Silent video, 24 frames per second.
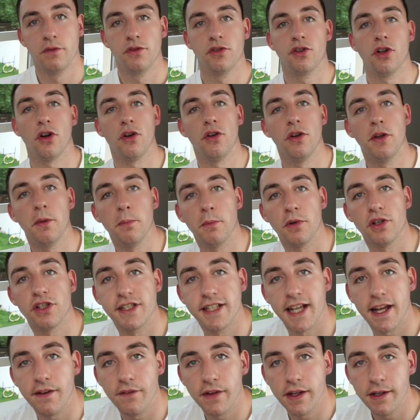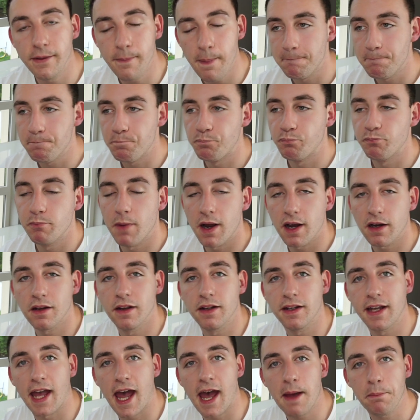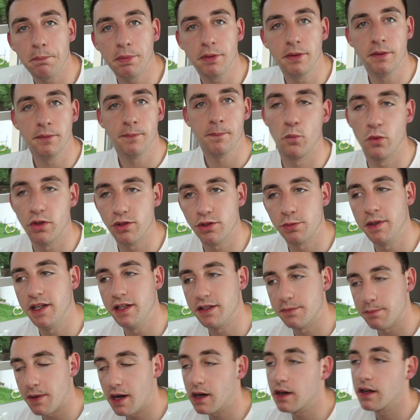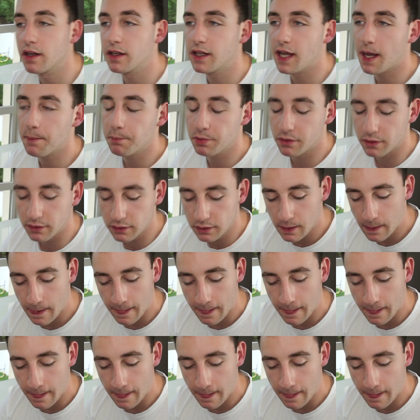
Term number seven, market cap, which means market capital.